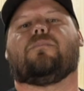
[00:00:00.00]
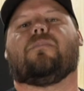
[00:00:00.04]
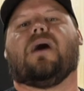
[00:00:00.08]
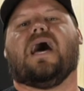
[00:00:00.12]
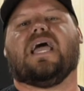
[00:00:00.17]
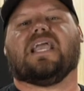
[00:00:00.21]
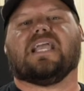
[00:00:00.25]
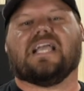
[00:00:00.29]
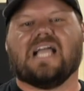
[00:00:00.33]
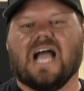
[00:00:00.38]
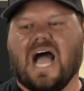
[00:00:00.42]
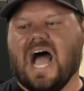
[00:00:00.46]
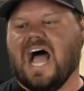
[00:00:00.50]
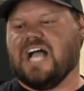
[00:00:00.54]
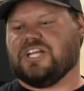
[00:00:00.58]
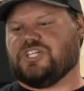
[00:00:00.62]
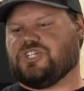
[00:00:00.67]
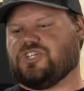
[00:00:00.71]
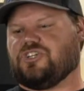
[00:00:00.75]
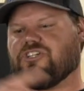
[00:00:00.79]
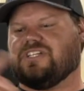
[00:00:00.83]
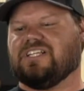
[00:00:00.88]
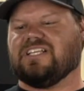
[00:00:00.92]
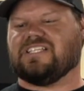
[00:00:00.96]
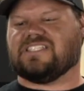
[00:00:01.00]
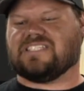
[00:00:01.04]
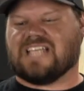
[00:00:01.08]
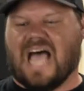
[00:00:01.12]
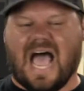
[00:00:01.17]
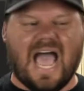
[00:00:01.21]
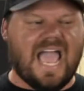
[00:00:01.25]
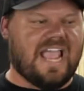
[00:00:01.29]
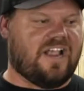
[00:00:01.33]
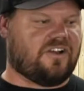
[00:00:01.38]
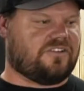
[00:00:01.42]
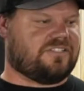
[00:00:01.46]
my gosh, your
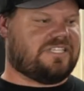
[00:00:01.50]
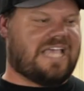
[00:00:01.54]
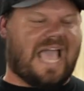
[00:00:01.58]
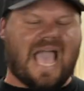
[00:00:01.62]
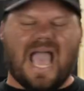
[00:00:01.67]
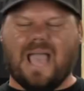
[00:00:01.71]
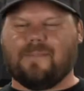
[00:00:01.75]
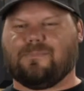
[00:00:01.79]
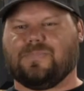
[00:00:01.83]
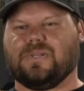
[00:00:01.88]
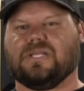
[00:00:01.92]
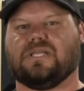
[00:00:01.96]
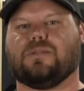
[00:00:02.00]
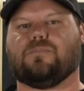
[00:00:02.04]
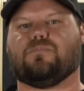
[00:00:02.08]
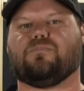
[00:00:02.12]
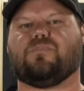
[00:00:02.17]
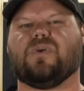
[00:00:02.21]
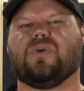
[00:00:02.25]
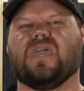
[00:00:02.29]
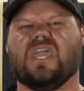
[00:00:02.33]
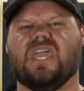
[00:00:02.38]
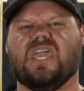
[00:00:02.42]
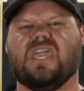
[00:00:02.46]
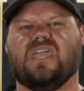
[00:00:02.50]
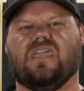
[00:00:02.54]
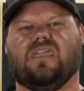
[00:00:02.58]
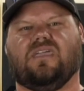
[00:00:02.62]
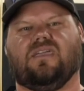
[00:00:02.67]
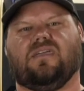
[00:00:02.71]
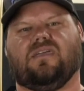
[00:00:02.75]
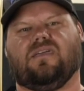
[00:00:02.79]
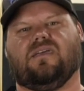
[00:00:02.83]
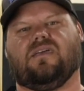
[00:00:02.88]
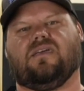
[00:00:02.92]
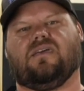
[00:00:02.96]
desires happen to
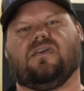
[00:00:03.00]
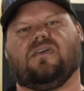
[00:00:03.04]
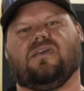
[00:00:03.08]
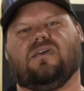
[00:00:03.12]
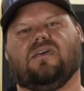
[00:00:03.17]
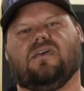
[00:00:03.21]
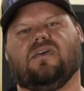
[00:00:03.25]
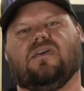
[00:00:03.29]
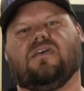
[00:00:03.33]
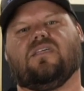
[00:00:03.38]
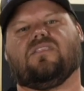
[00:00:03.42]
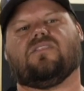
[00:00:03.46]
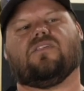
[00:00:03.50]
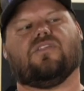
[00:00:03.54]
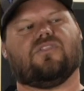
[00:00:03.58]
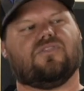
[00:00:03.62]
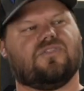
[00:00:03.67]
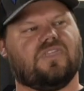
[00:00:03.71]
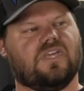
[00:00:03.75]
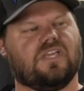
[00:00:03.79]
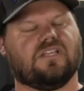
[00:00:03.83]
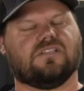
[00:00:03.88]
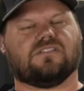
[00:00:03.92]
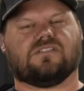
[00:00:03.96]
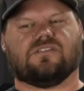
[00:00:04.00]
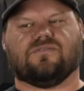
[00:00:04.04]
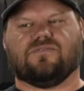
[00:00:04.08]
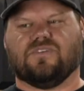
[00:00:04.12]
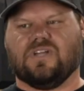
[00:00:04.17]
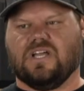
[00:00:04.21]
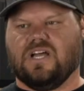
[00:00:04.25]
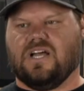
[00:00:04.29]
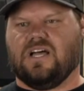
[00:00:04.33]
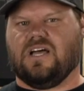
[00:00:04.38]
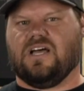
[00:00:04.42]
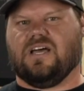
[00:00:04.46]
be the things of
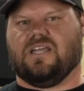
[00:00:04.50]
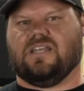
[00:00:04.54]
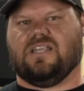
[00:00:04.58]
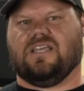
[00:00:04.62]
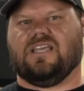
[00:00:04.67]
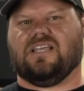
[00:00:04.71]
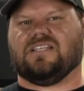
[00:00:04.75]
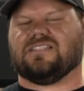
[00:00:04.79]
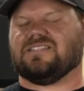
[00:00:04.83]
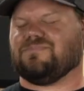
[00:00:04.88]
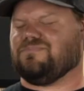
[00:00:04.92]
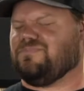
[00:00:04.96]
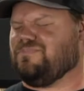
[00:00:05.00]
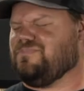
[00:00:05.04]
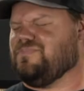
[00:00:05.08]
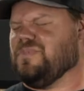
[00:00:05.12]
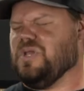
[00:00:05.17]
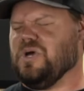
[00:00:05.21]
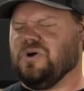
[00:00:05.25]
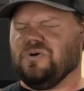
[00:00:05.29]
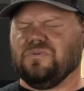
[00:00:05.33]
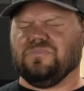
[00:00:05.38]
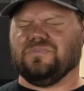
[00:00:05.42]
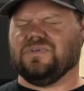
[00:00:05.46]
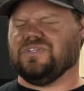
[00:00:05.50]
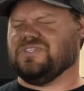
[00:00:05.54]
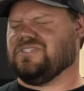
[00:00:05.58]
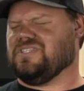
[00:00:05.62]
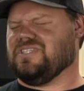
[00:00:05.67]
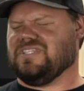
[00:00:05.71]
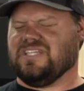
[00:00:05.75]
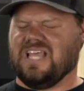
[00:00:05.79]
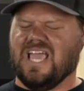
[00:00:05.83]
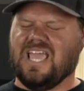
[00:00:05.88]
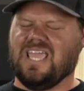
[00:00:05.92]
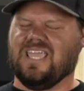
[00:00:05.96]
God. That's no
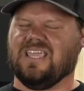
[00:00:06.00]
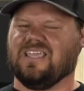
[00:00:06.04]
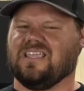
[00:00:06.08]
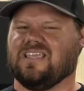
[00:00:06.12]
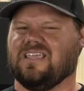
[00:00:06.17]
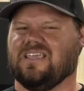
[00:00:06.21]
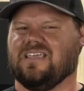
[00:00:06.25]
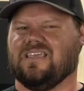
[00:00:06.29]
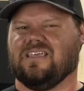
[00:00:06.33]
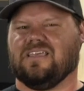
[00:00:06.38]
mistake.